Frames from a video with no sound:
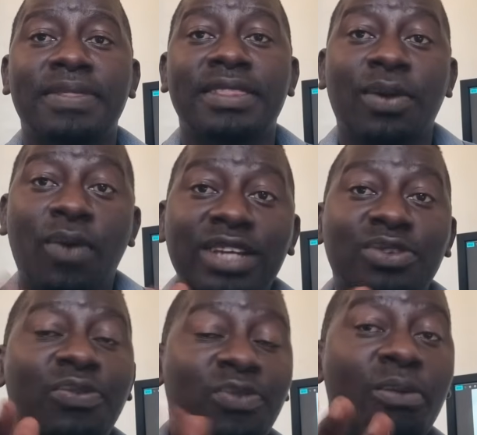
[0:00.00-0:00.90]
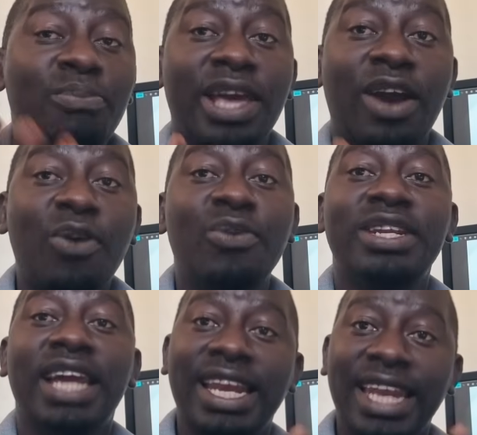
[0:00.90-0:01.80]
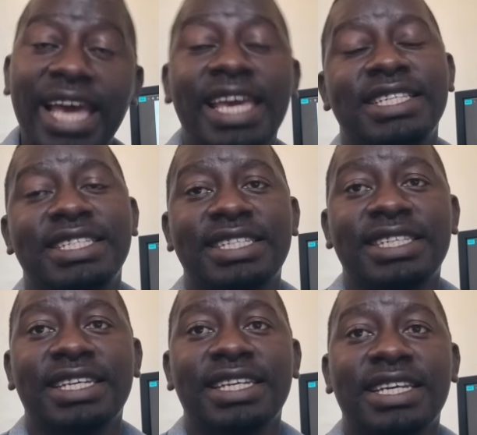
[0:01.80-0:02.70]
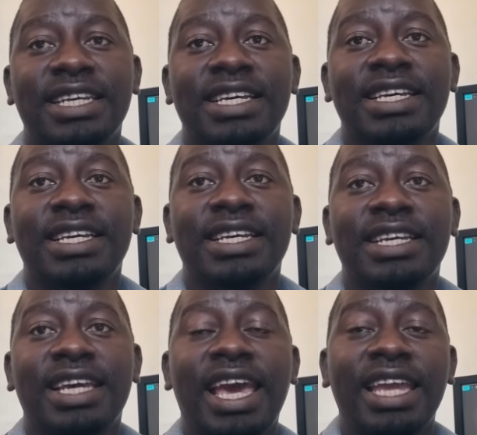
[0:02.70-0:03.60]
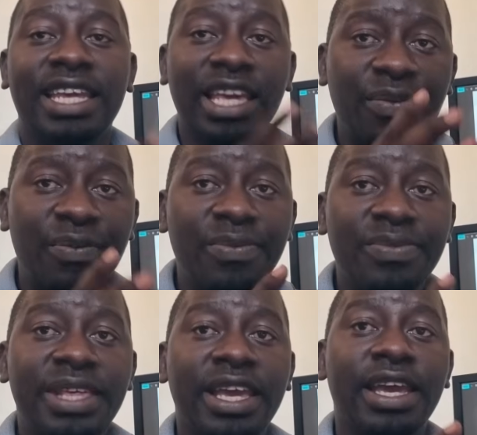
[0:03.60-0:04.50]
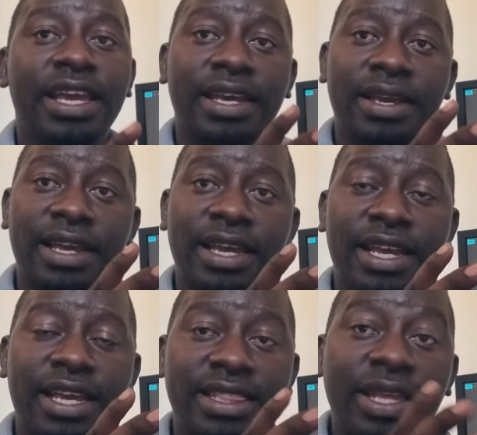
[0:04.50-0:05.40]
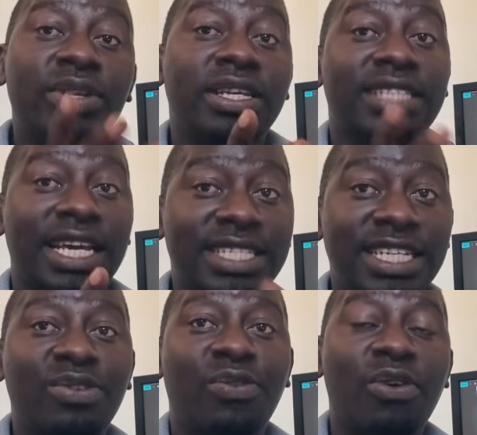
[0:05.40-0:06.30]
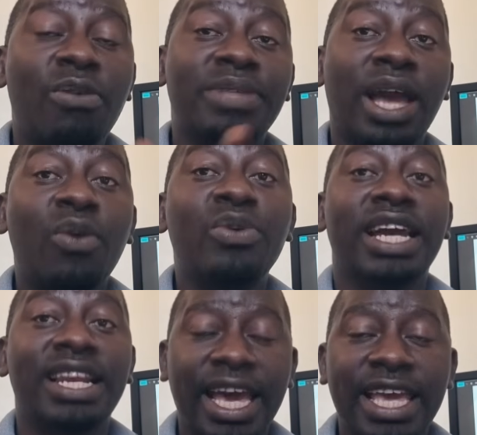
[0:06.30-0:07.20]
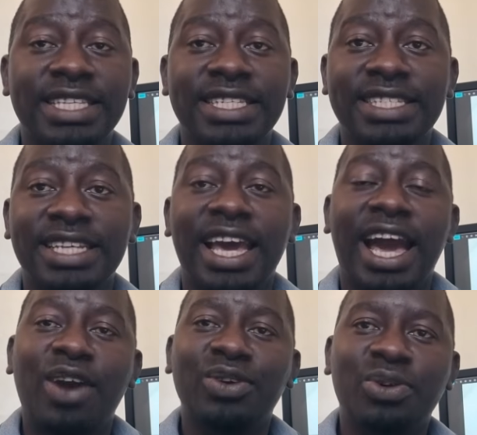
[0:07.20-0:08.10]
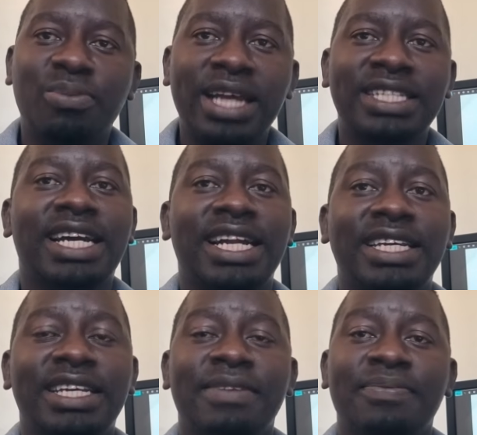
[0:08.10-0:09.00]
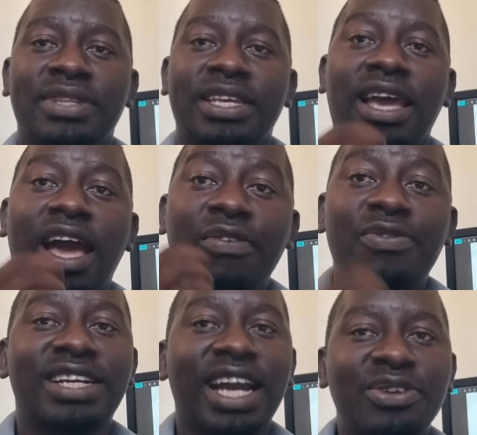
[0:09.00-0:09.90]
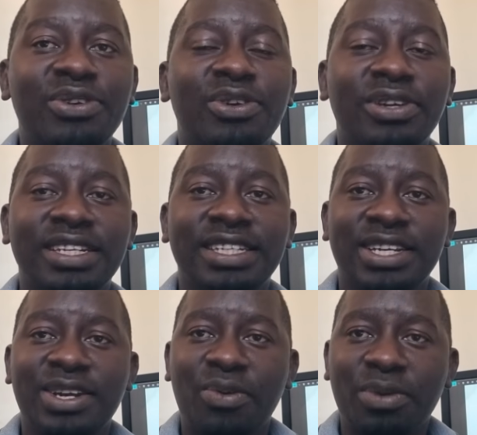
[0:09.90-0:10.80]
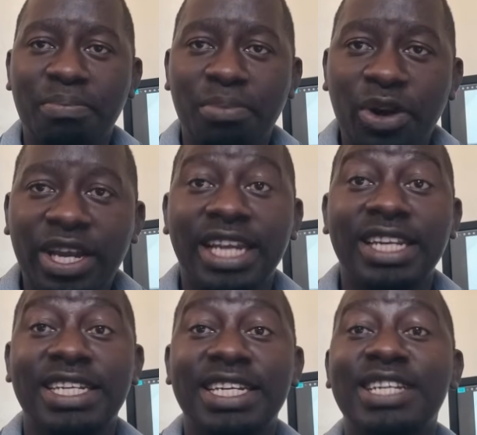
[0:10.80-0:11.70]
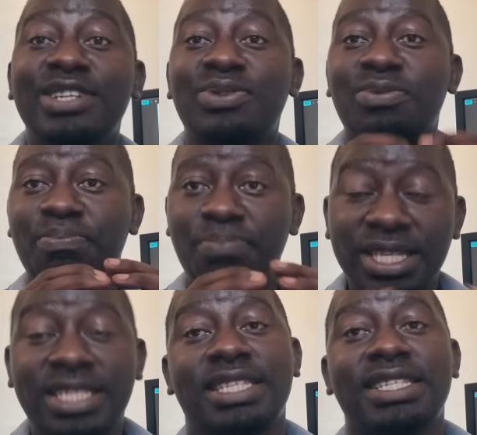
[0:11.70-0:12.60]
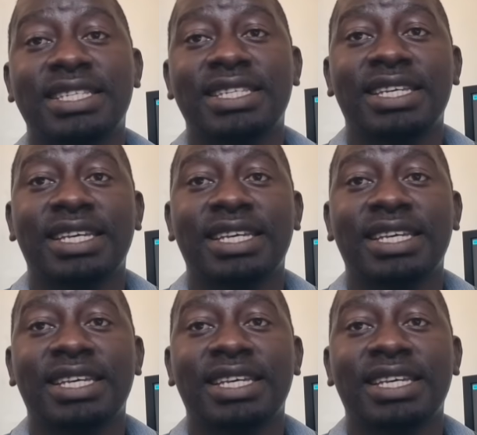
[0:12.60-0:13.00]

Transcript: they want to form their own alliance. And if they will succeed to form their own alliance, automatically African Union will be broken into pieces.